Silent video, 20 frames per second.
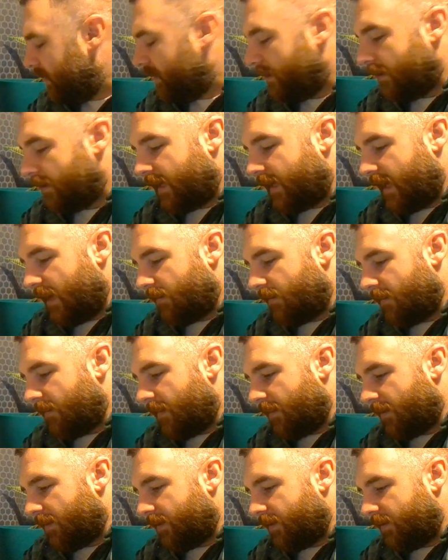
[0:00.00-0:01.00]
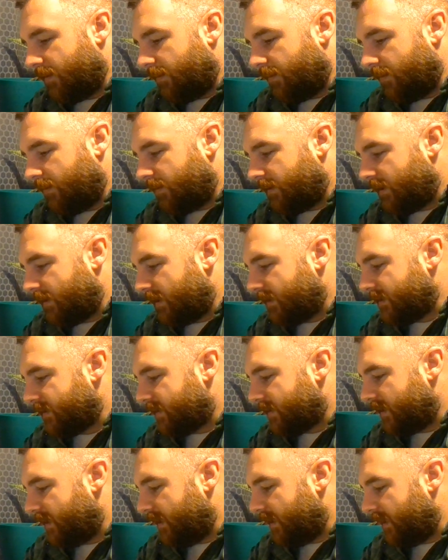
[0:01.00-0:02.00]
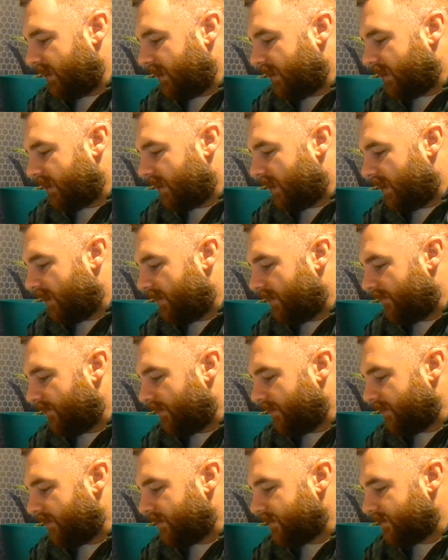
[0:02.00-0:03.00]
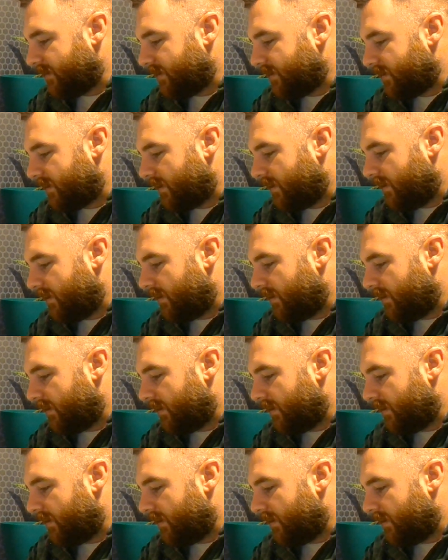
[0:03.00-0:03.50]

I can't remember who does the covers.